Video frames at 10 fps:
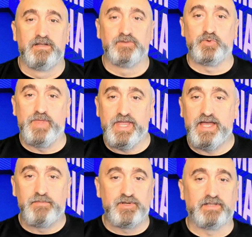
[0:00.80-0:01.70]
Today,
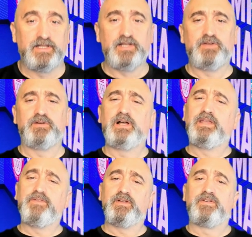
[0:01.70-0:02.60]
I'm going to tell you a little
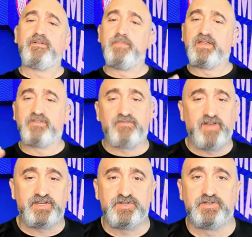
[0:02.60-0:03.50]
bit about my
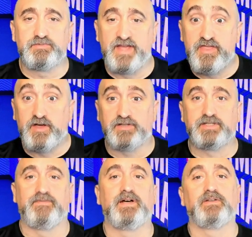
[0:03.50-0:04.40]
reflections, my thoughts
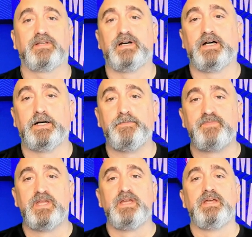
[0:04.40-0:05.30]
about
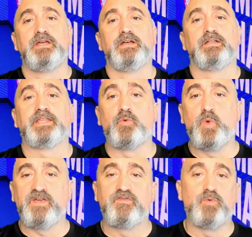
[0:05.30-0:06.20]
the
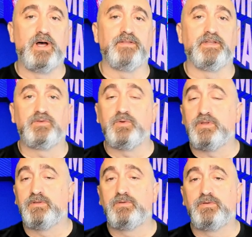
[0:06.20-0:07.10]
Wave 1, the
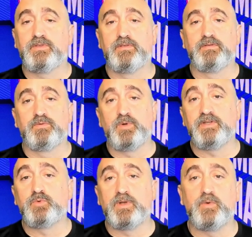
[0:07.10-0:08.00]

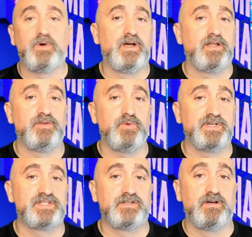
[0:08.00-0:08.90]
2021
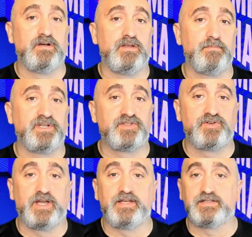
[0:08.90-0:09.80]
US Olympic
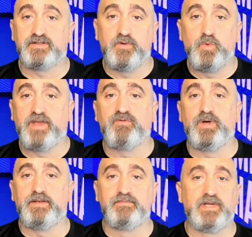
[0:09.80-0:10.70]
Trials Wave 1.
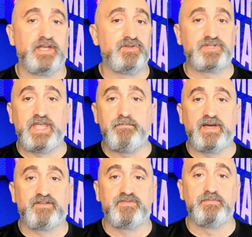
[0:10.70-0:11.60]
I just came
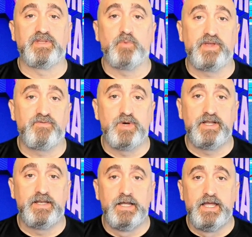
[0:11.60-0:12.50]
back from the Wave
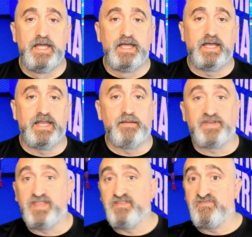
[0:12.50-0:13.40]
1 and I'm
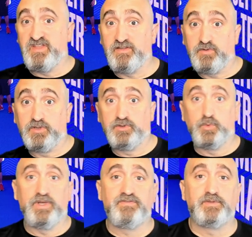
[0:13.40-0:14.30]
getting ready to go to
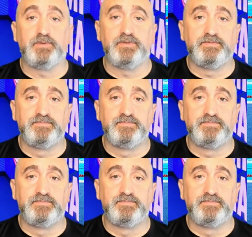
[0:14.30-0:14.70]
Wave 2.